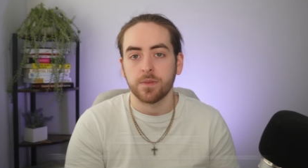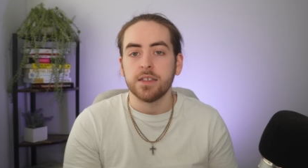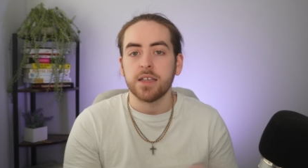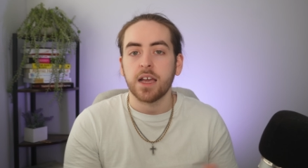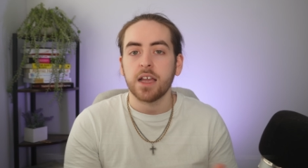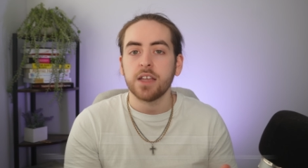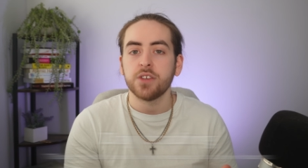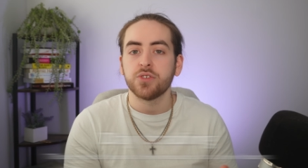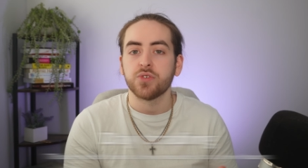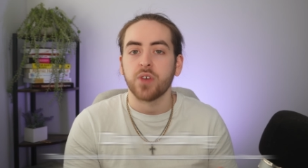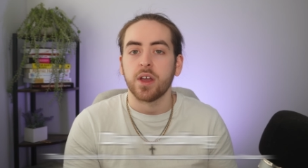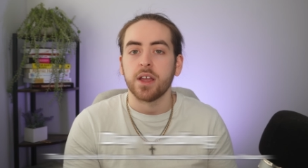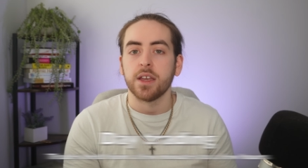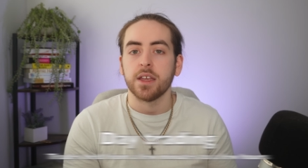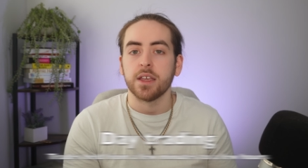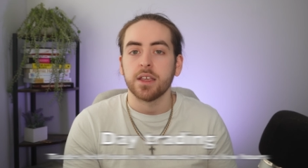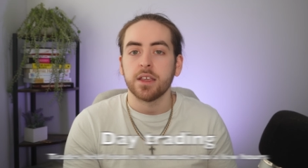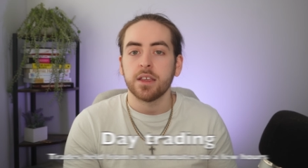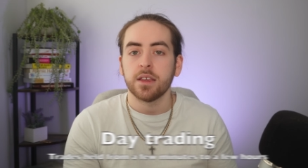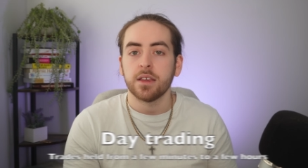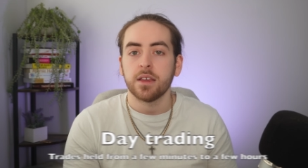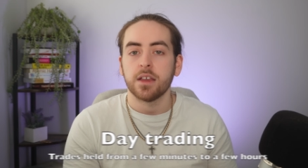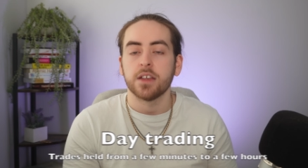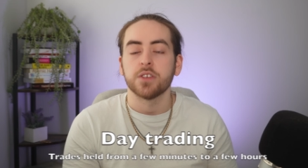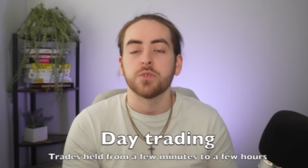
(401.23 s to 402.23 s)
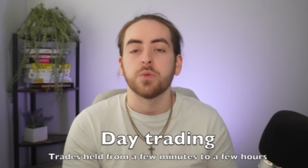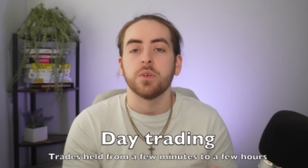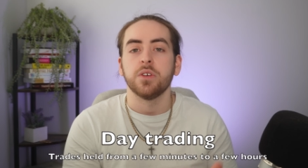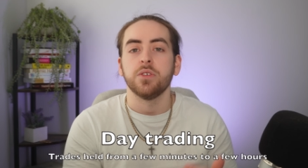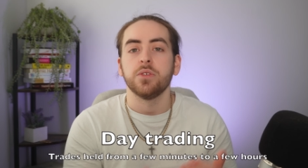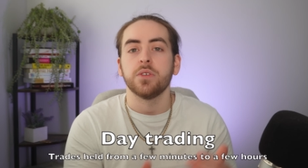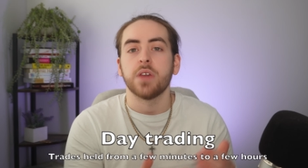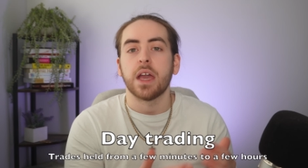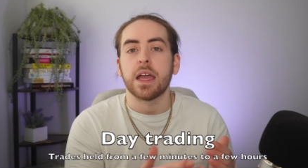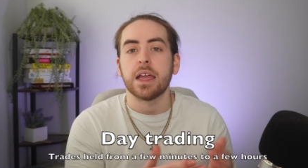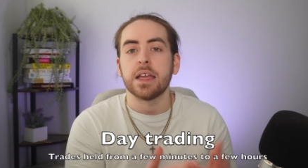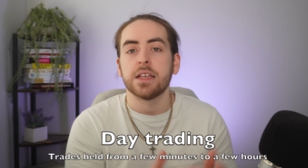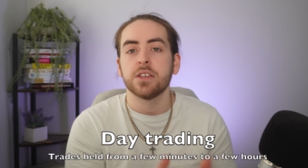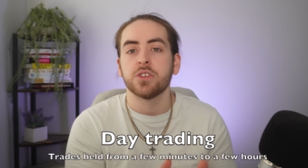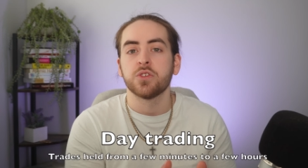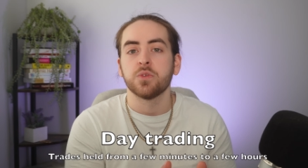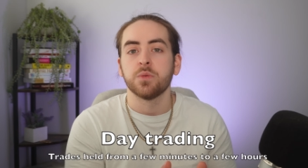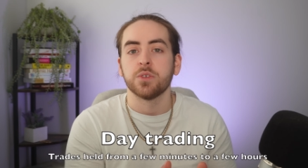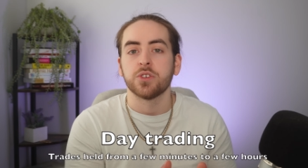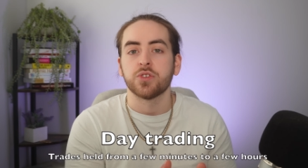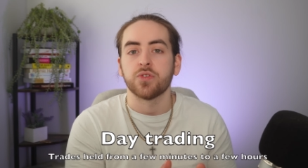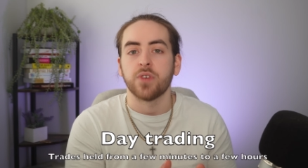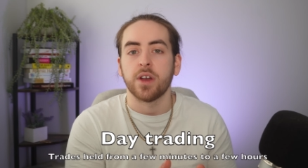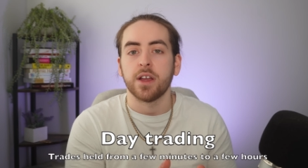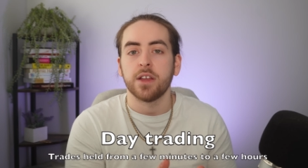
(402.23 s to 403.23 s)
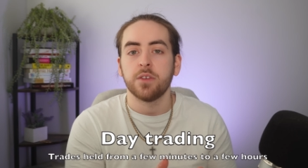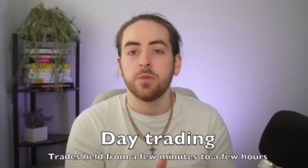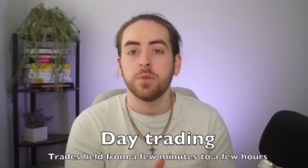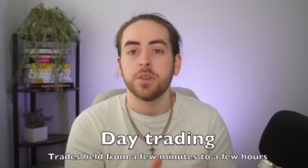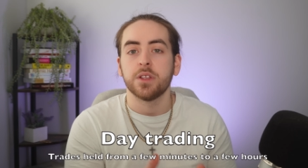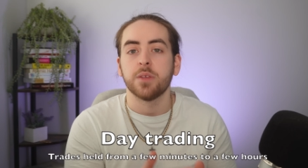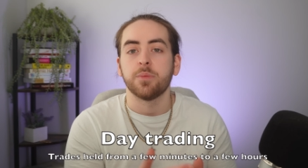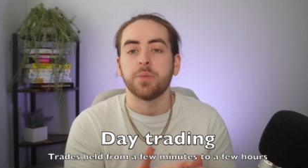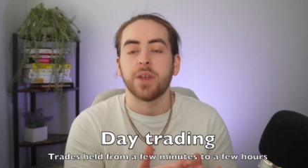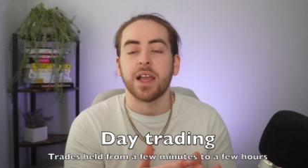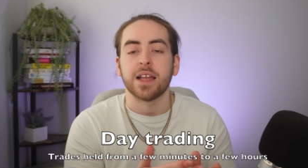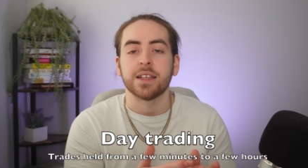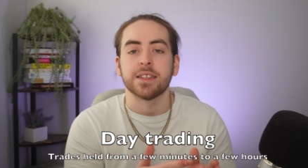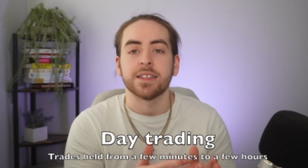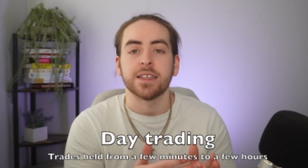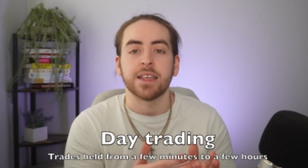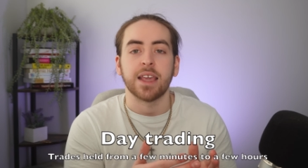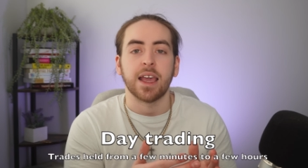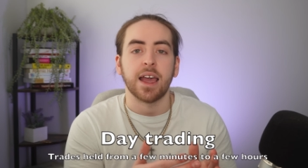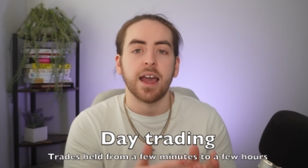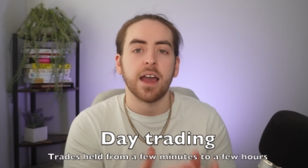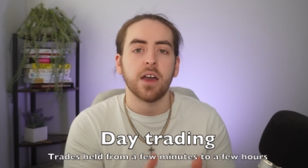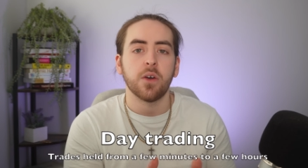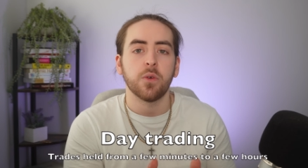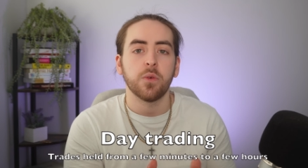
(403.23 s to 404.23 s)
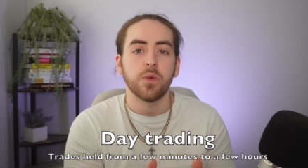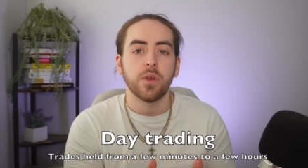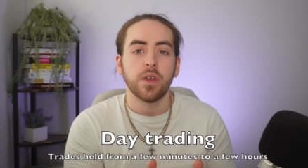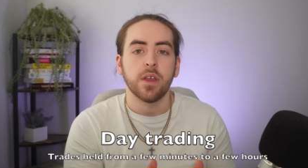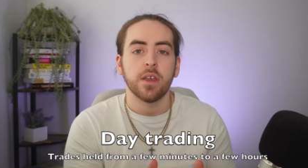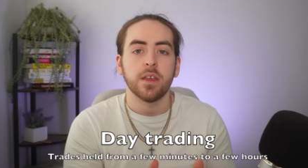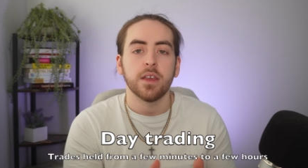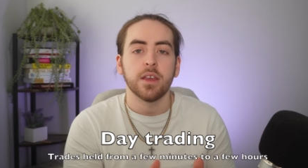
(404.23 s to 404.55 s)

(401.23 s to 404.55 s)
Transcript: Day trading is where you get into a trade with the plan to get out